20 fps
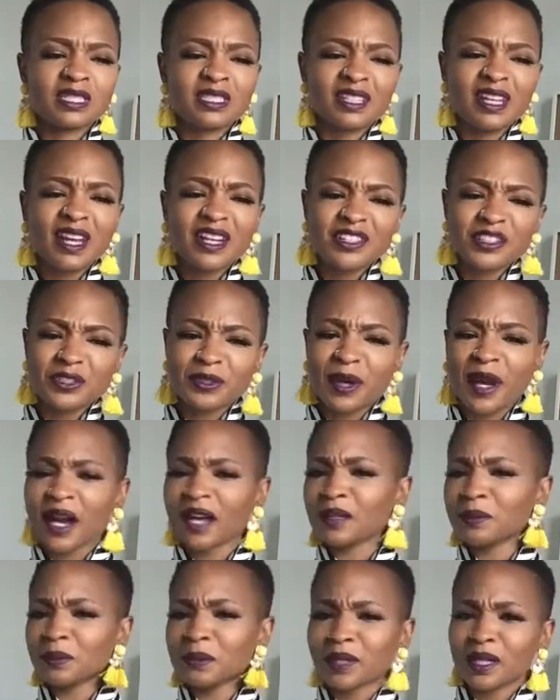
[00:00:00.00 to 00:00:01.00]
and I tried
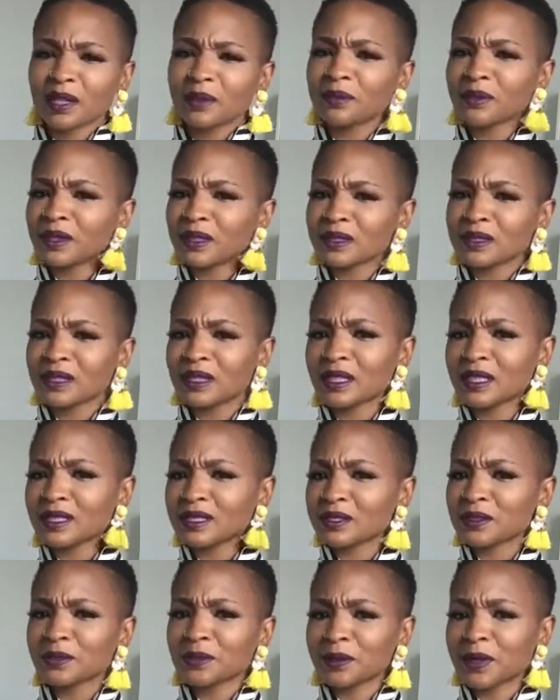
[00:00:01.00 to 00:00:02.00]
to play with those
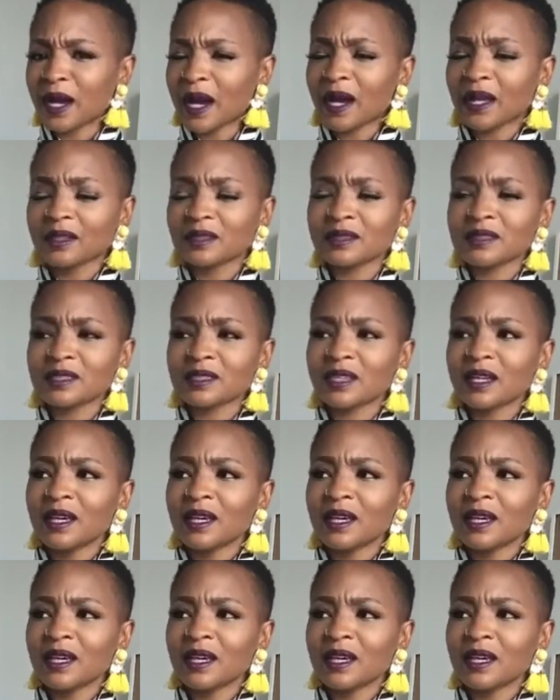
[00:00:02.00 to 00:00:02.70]
things through college,